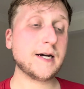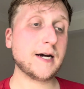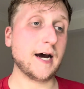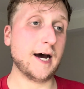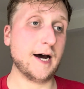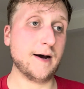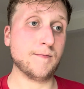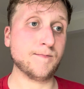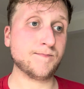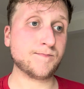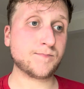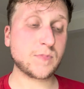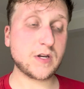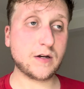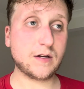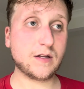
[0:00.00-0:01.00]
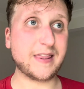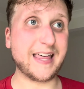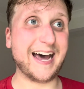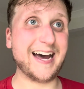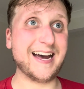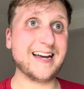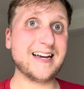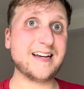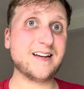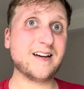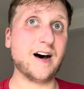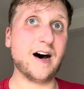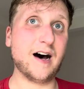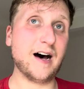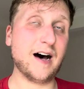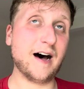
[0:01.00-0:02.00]
that
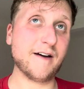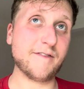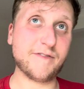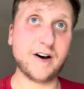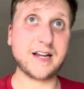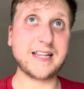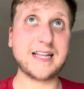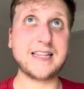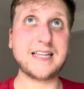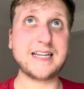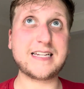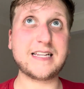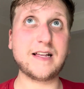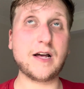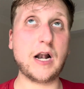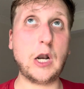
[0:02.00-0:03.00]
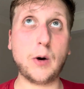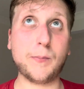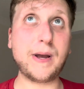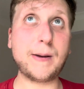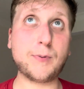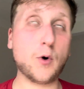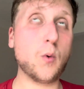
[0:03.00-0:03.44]
I find that a lot of people are